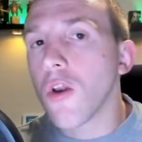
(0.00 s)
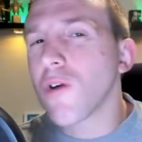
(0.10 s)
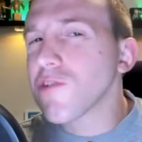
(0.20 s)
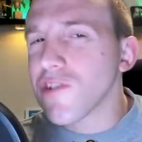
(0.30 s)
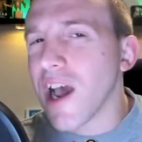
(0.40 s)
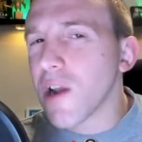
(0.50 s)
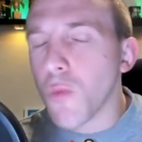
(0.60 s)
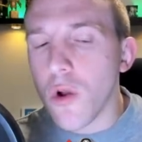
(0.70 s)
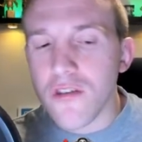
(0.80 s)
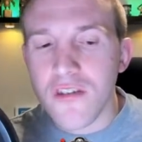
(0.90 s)

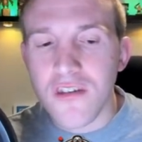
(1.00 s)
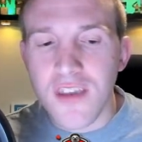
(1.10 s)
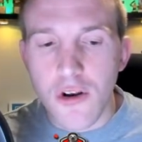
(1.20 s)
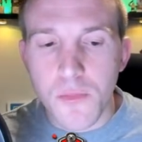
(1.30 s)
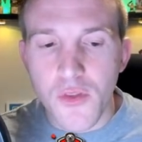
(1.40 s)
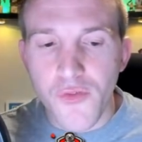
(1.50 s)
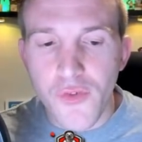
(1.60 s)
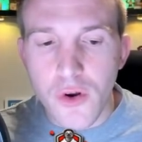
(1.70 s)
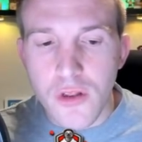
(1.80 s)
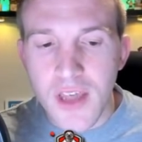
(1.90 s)
alongside ones to set up the
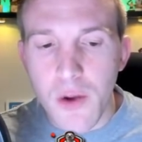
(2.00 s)
funnel.